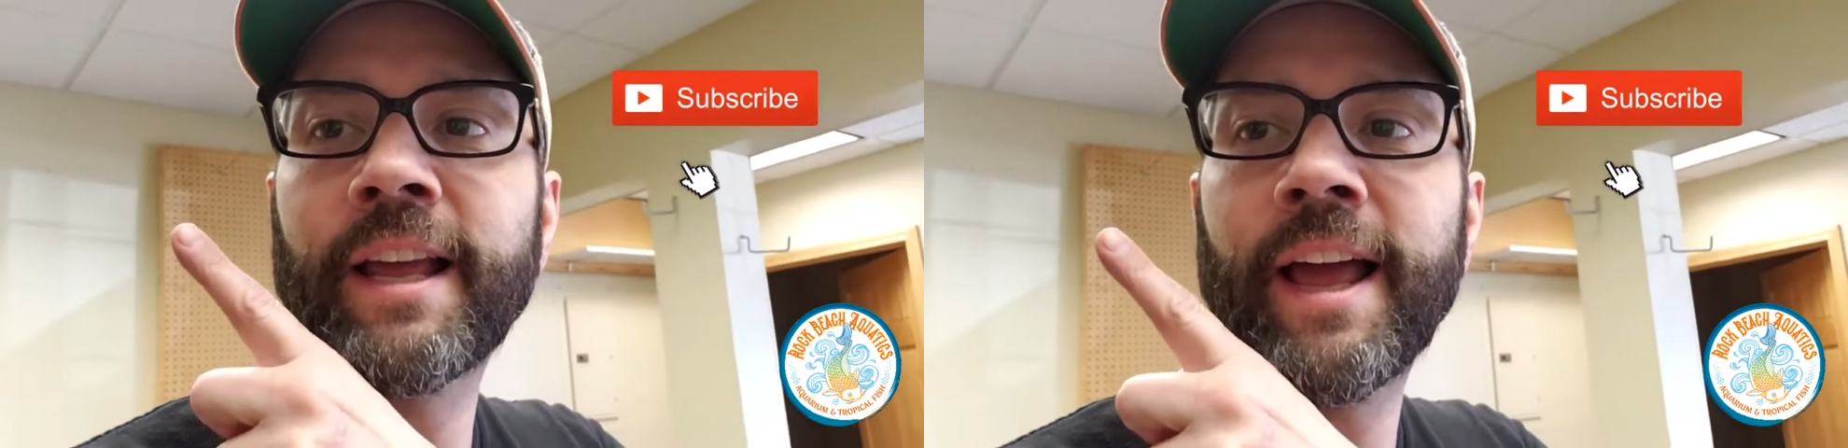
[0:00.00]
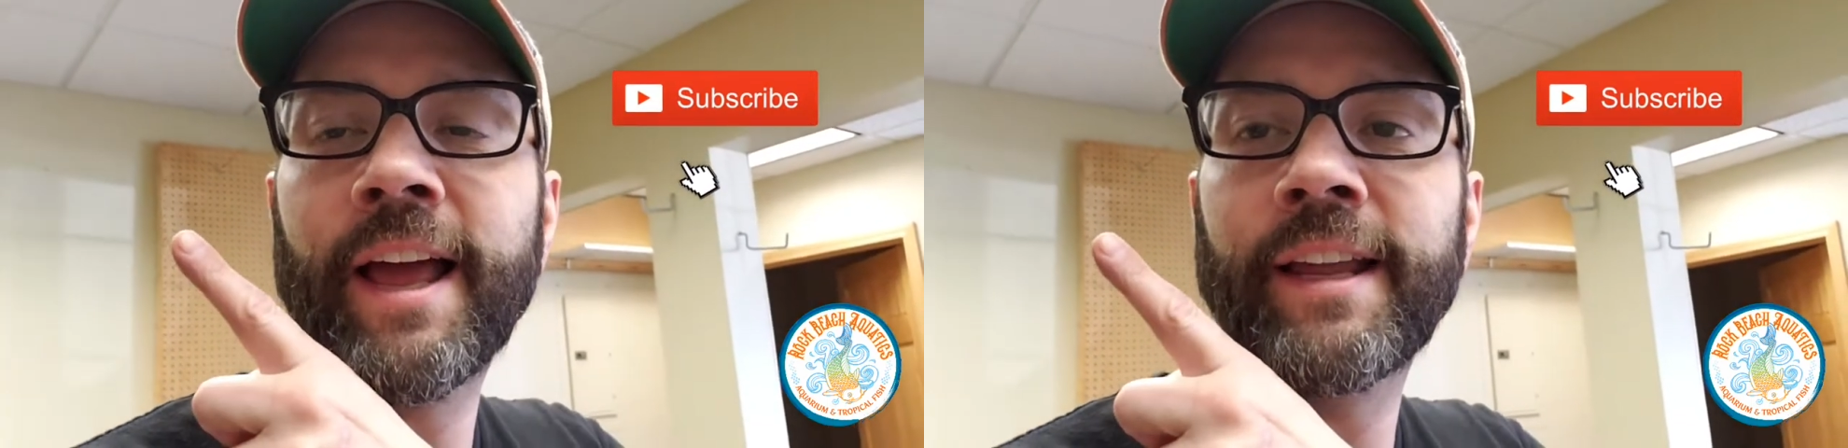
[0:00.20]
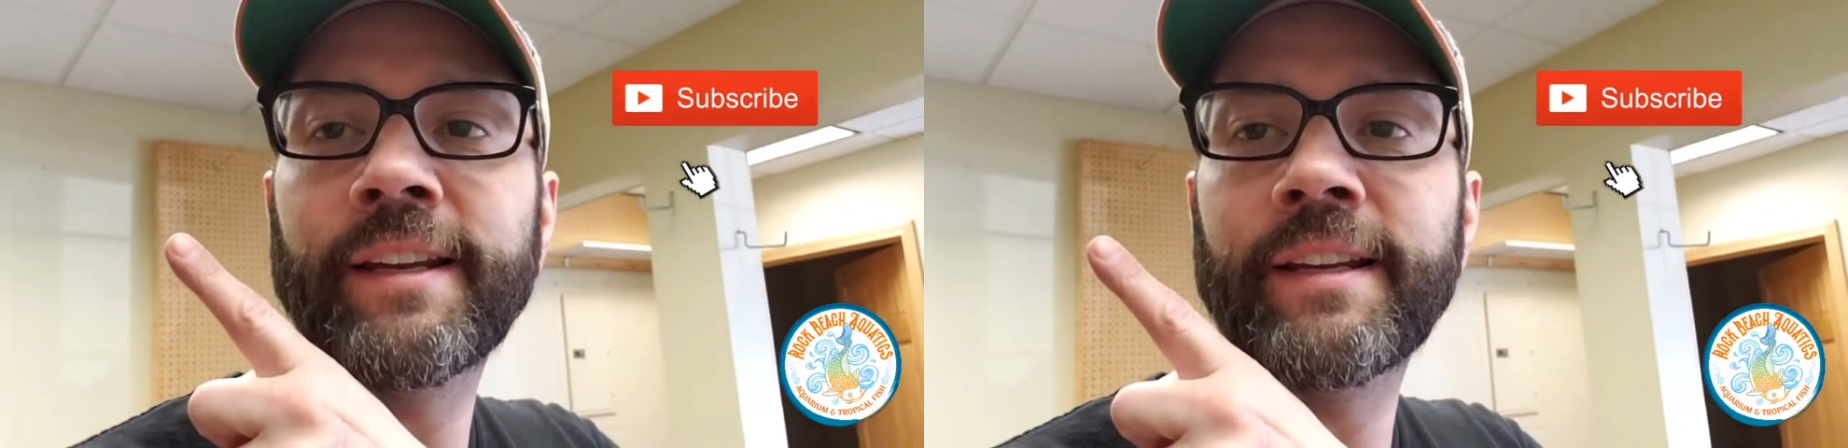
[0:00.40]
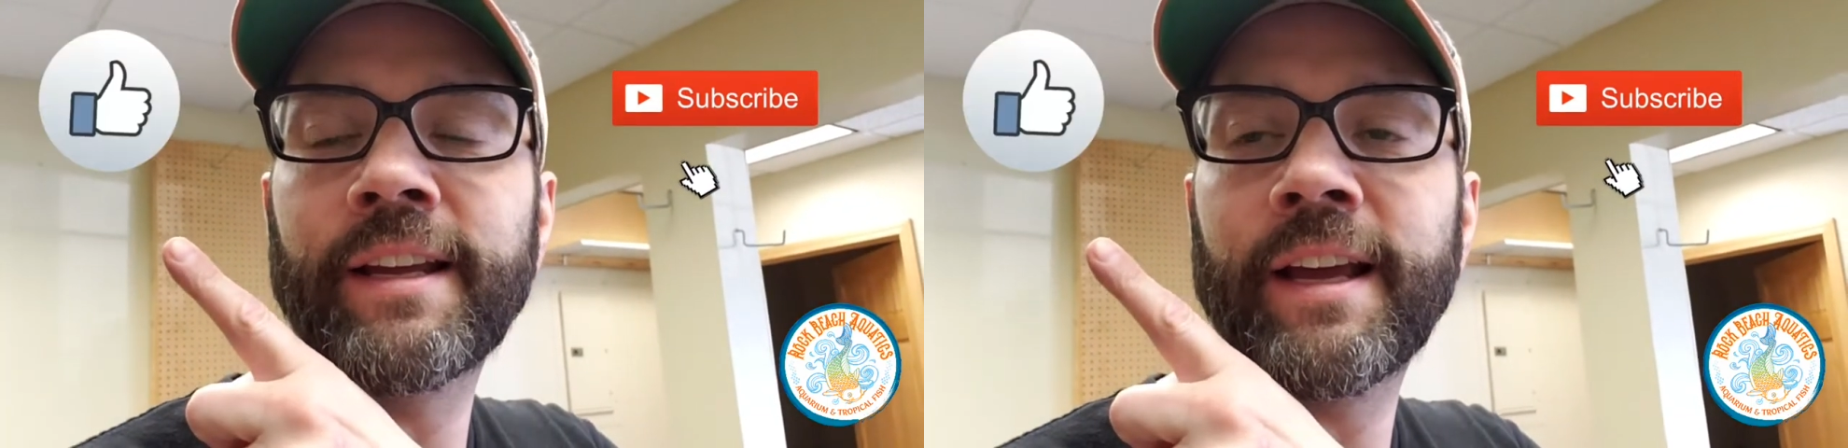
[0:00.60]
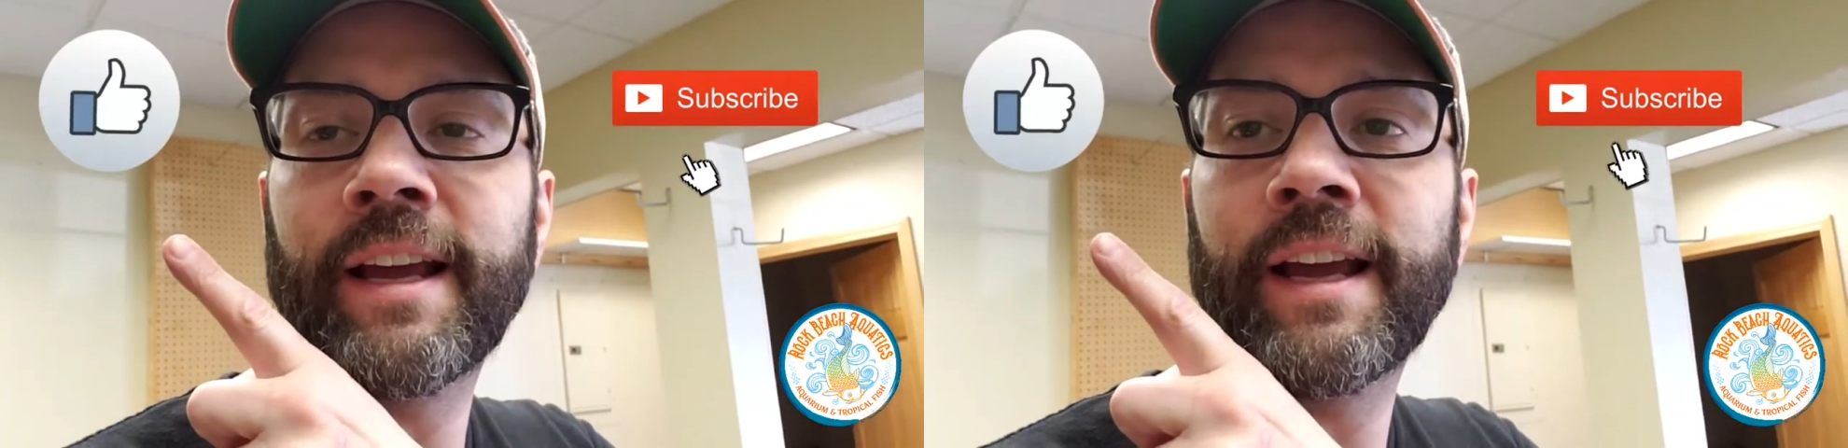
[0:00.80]

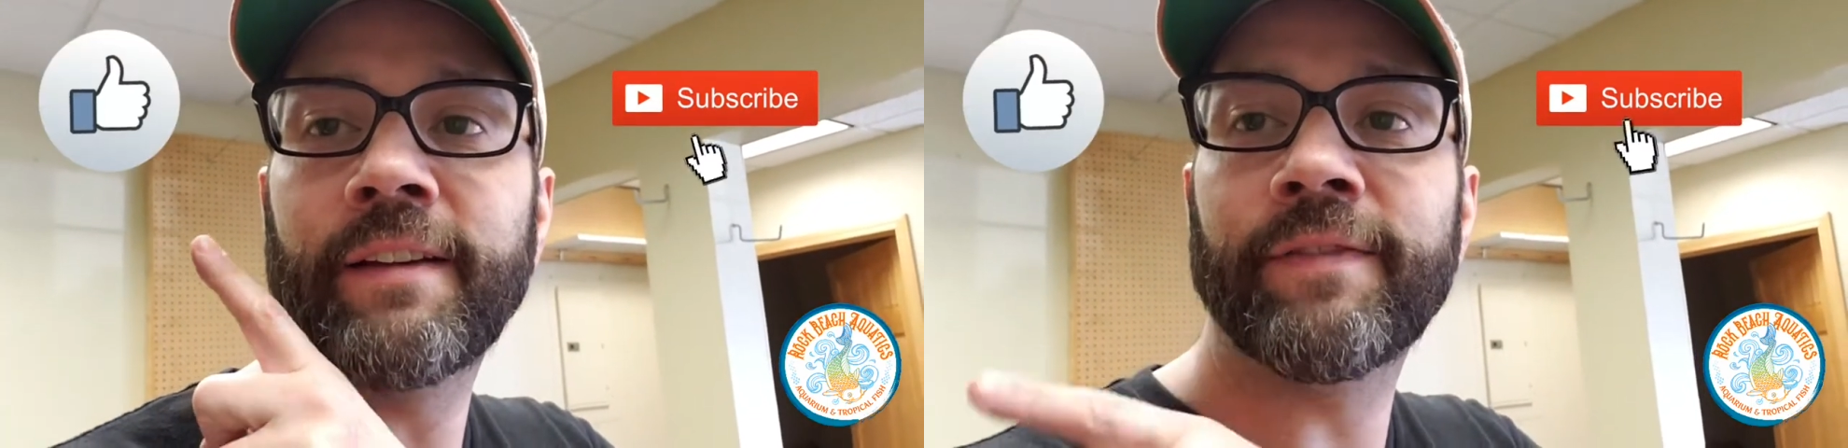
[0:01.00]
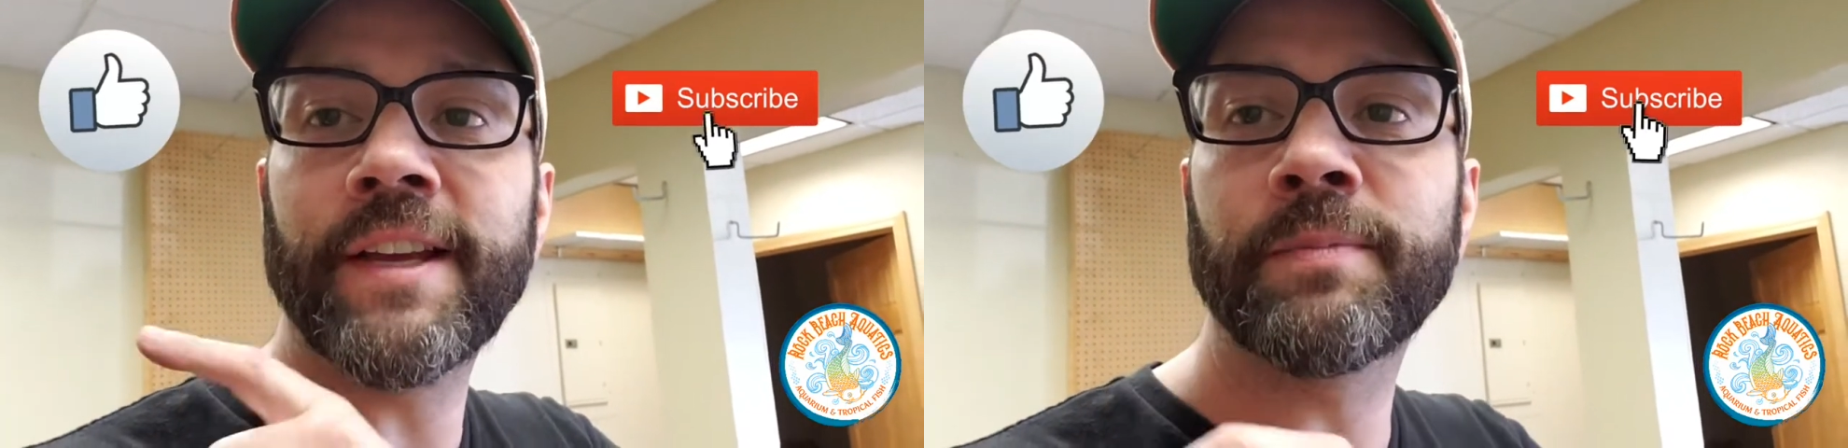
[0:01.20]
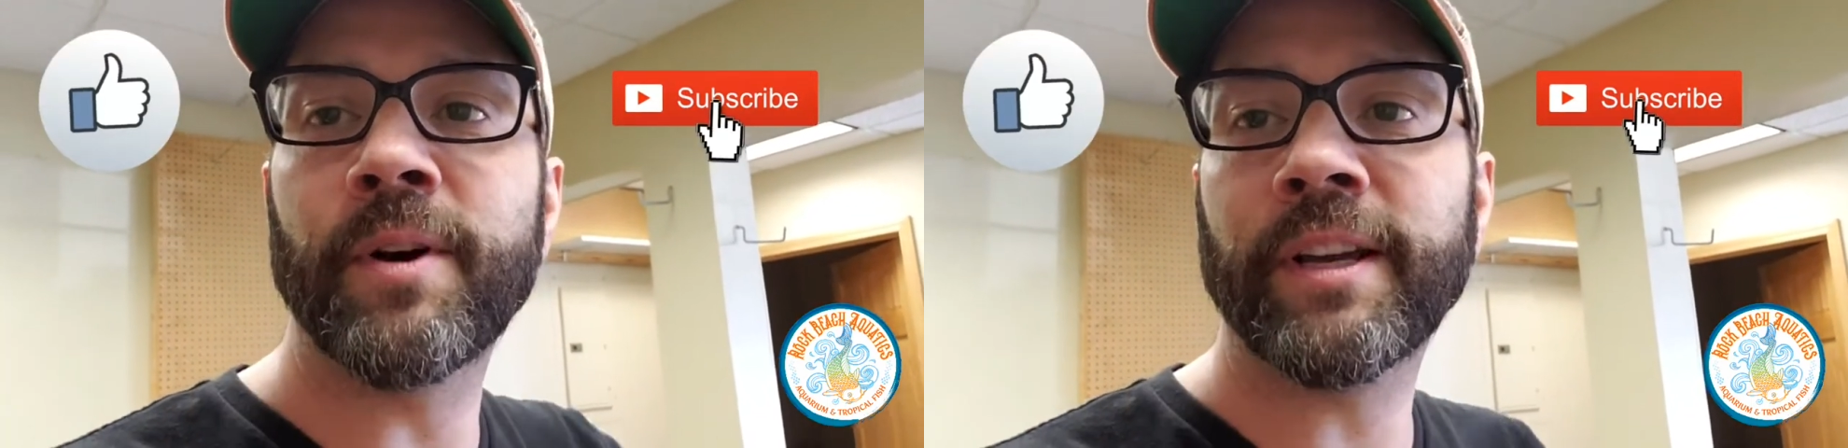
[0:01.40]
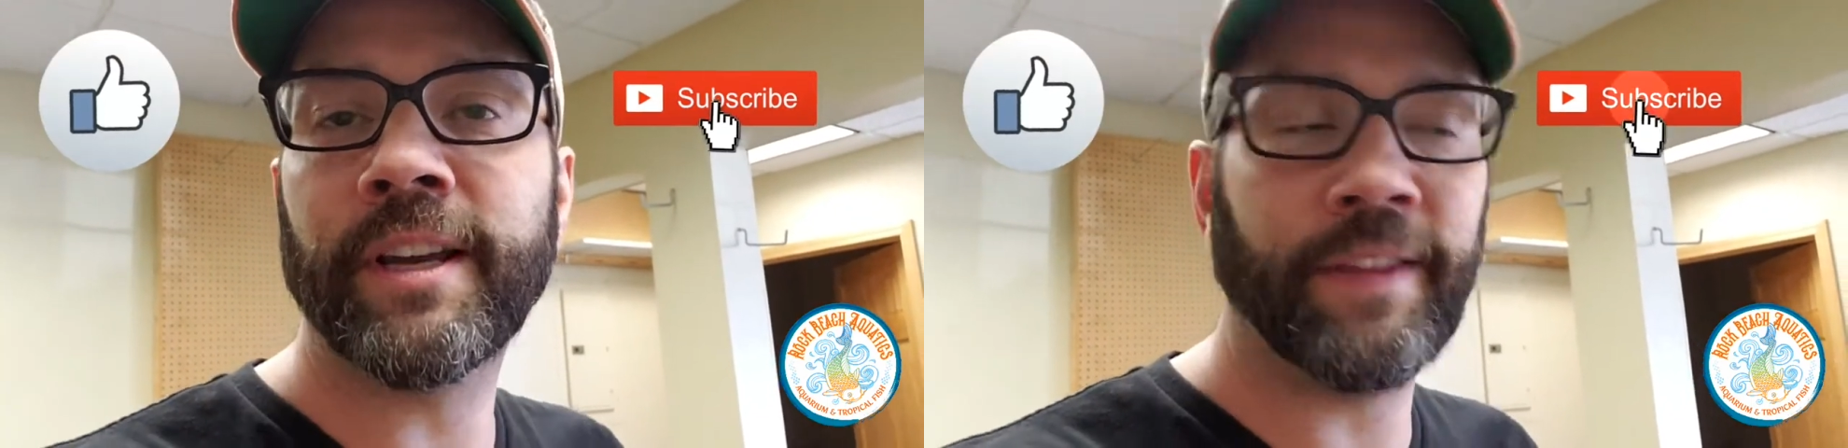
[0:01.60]
on Facebook.